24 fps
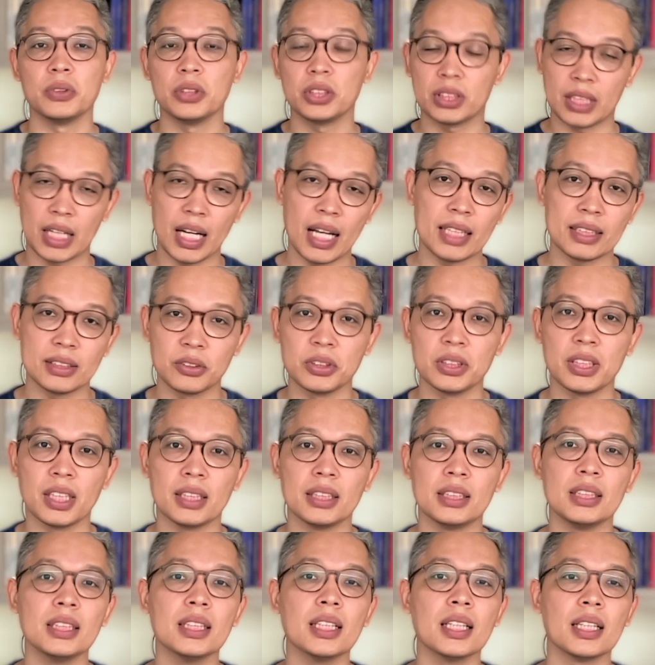These
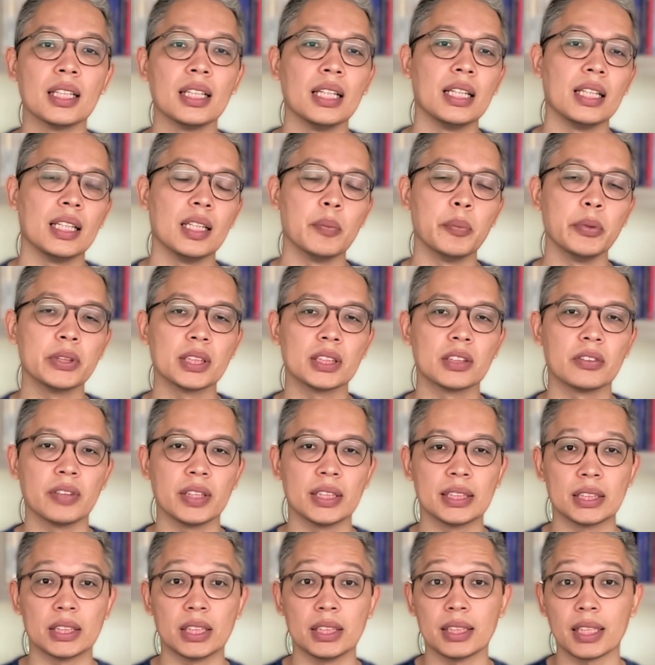symptoms can easily be
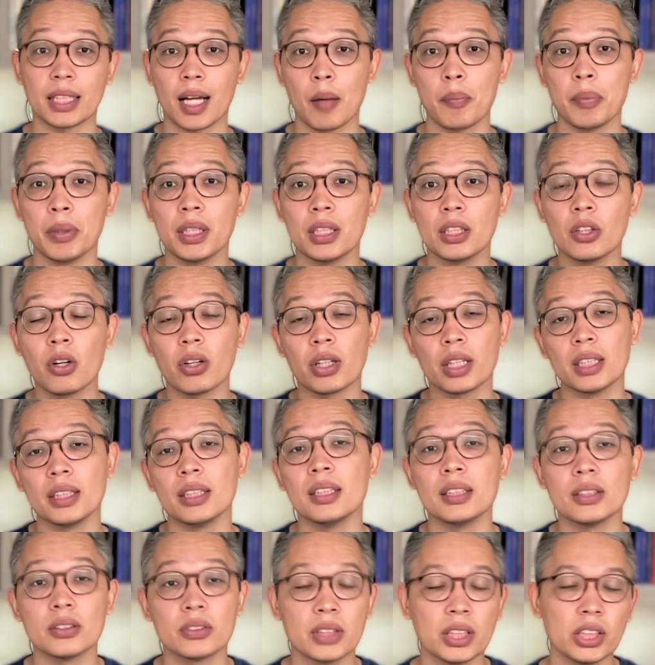confused with minor
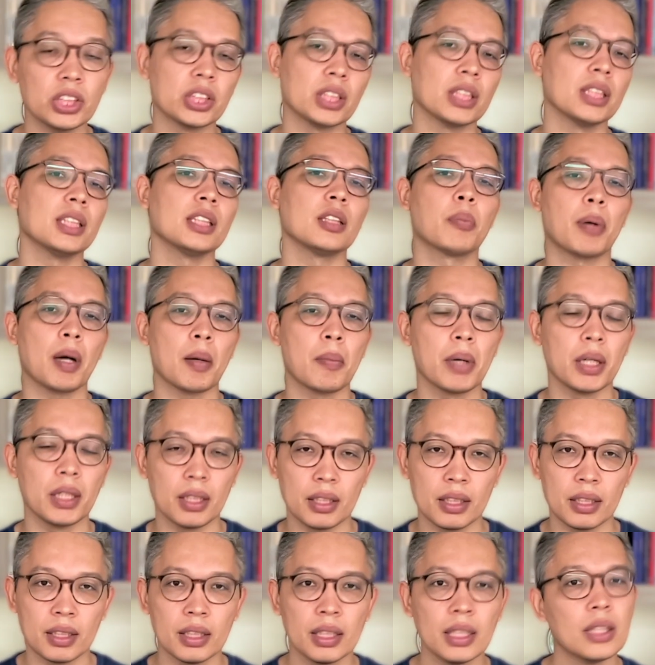problems or everyday
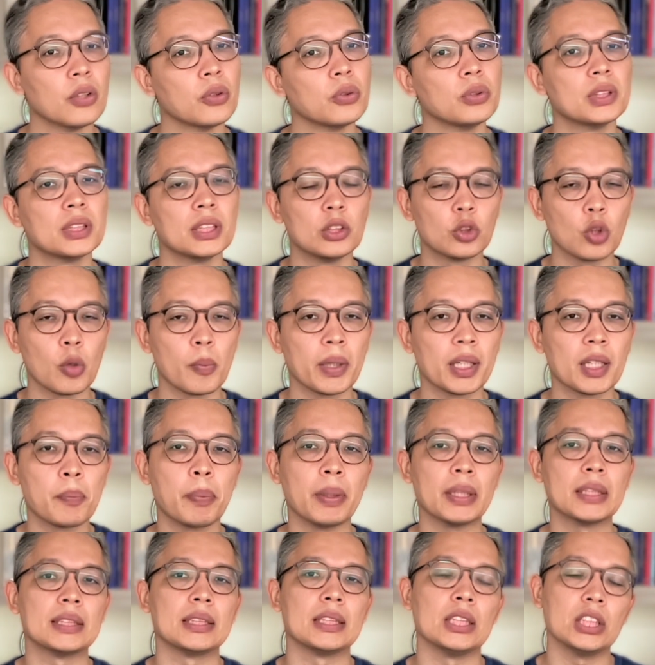stress. Many
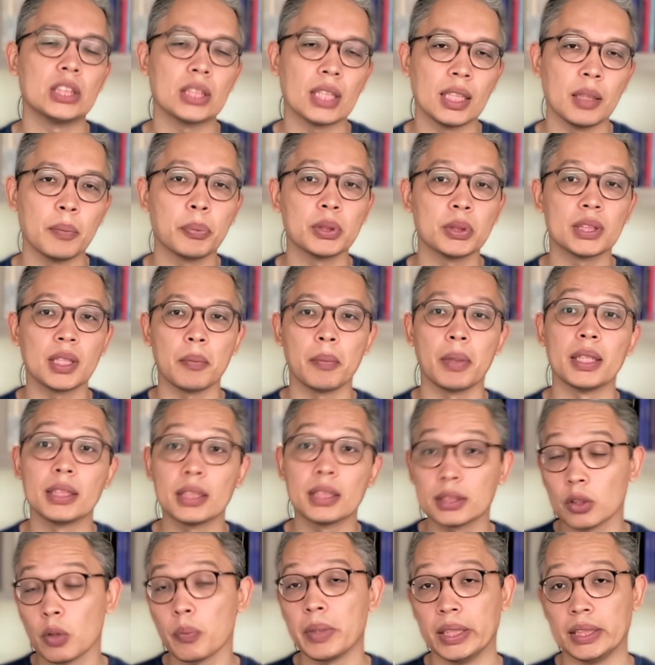times we ignore
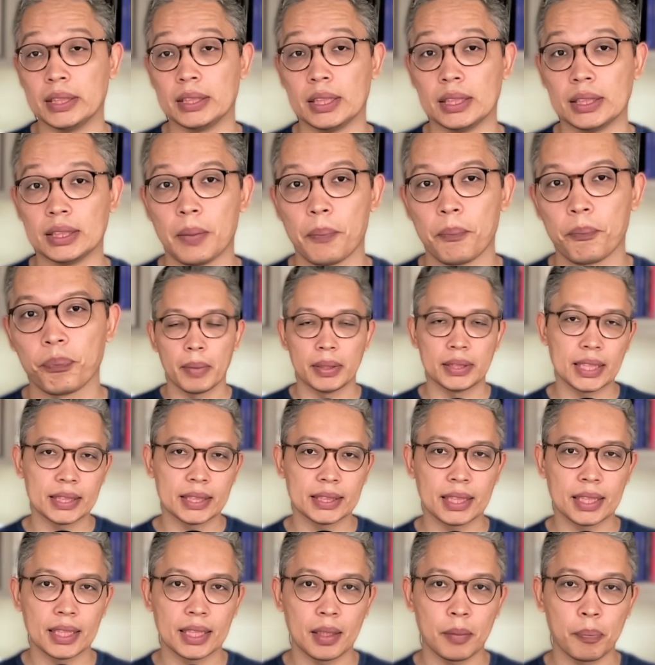them because we are
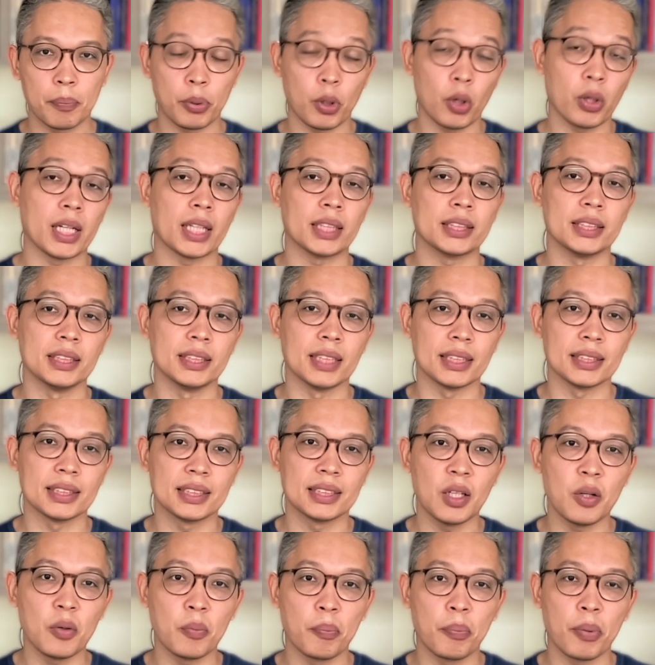busy or think,
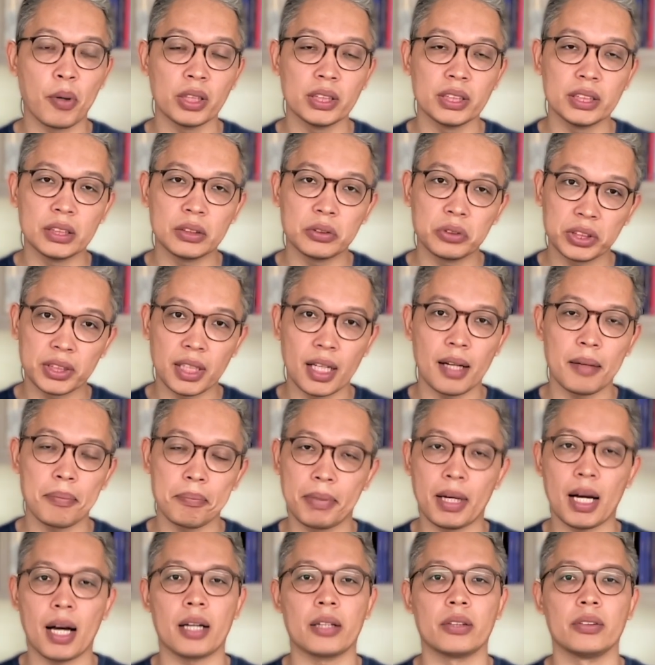"I'll go to the doctor
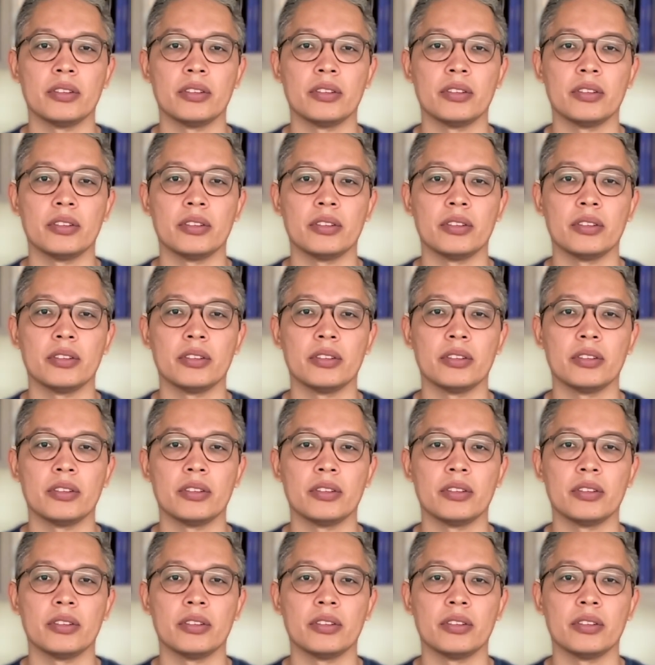tomorrow."